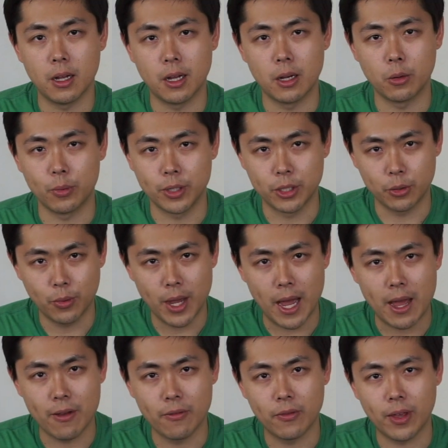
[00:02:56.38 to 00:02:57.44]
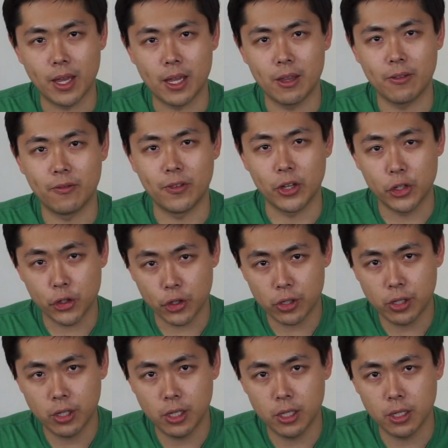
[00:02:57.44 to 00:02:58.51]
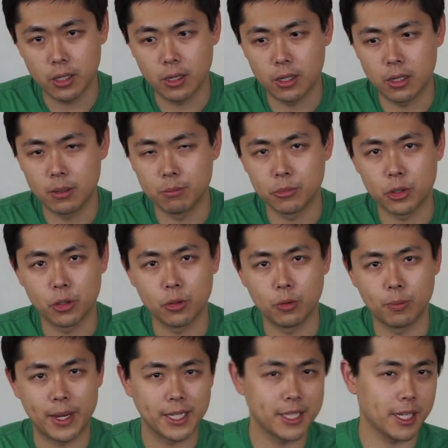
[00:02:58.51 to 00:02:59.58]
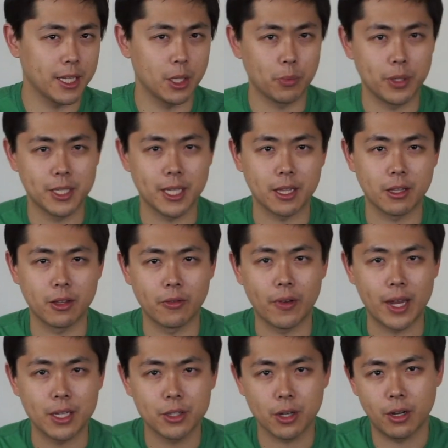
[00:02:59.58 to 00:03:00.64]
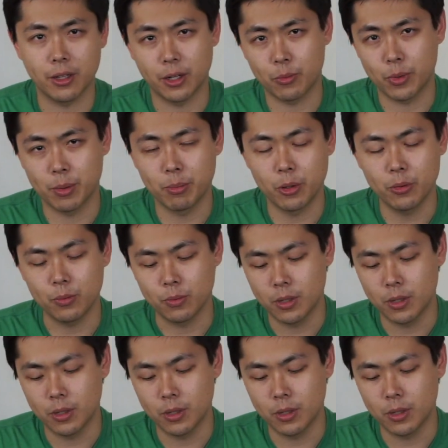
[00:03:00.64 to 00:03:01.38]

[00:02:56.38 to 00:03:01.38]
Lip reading: we do have a feature to basically reset the device, call it a reboot.